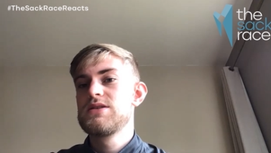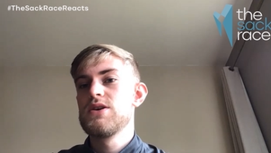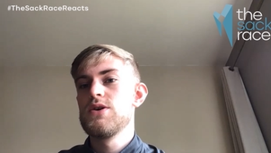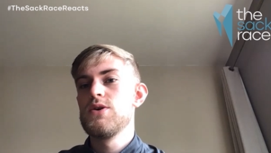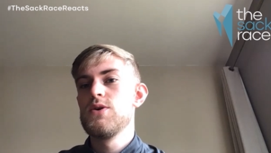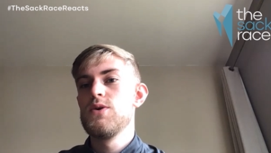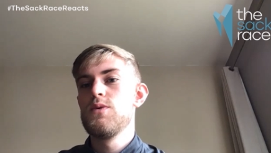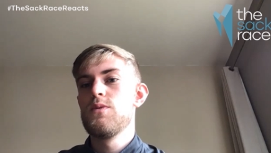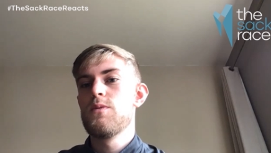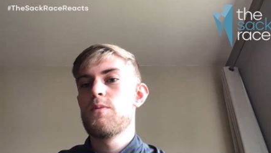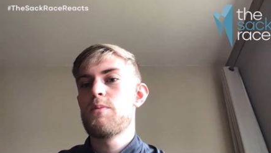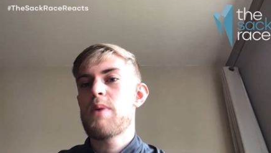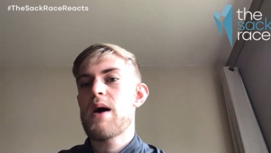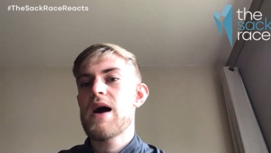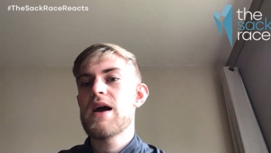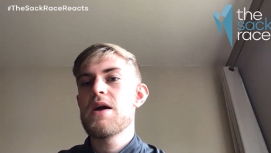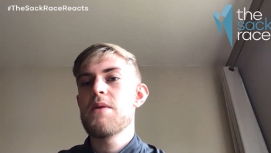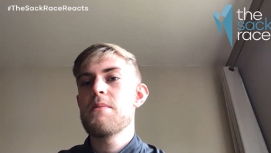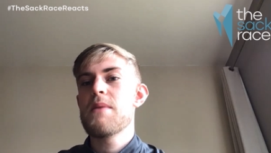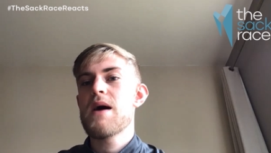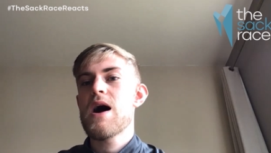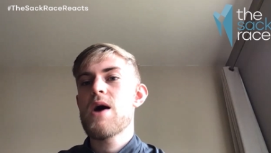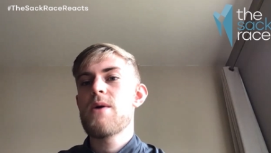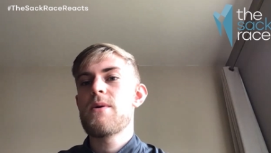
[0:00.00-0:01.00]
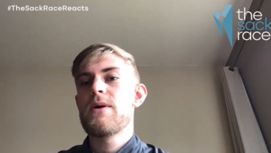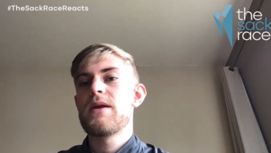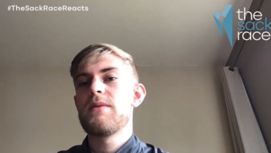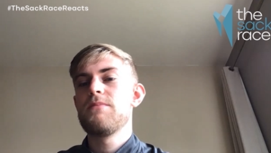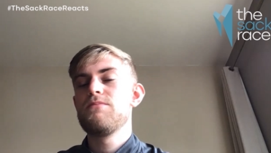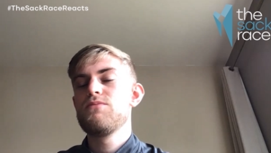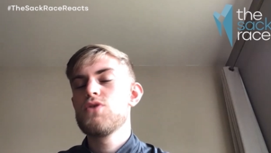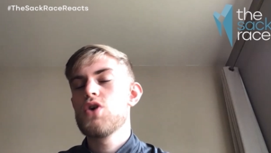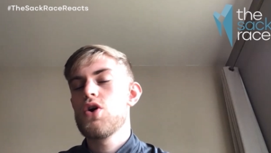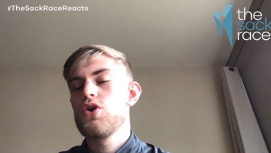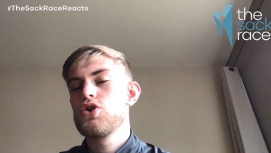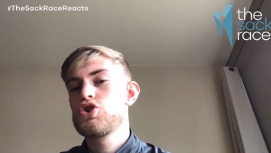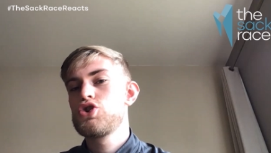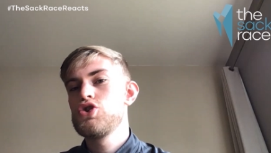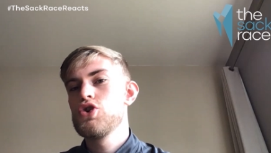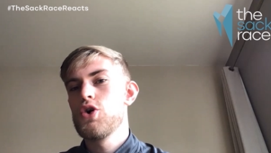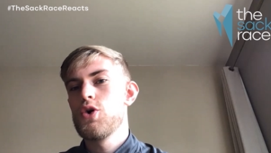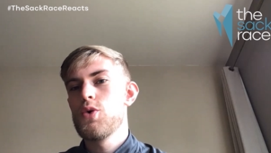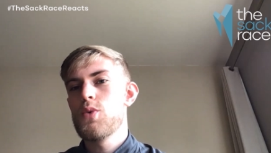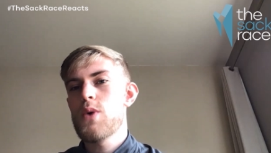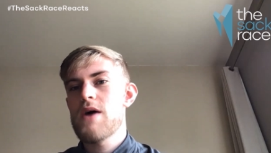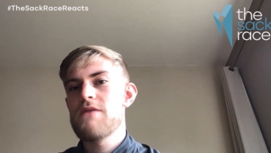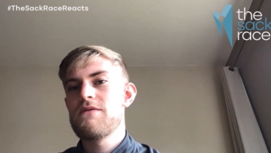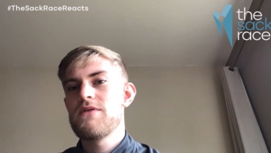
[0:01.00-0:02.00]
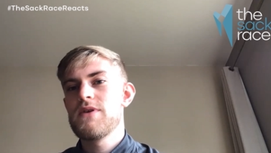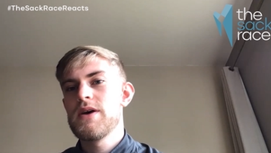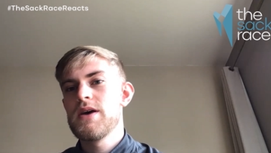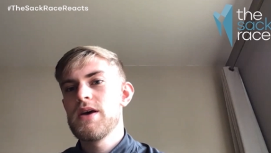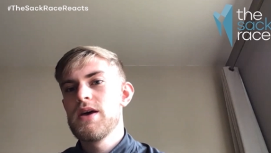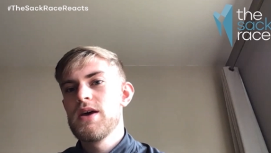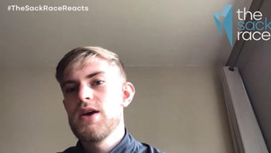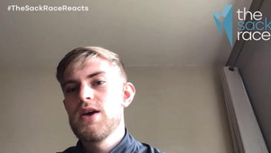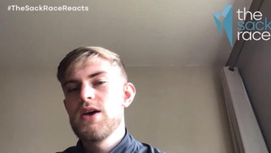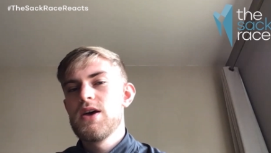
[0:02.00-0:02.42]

to buy him out, and I'm not sure whether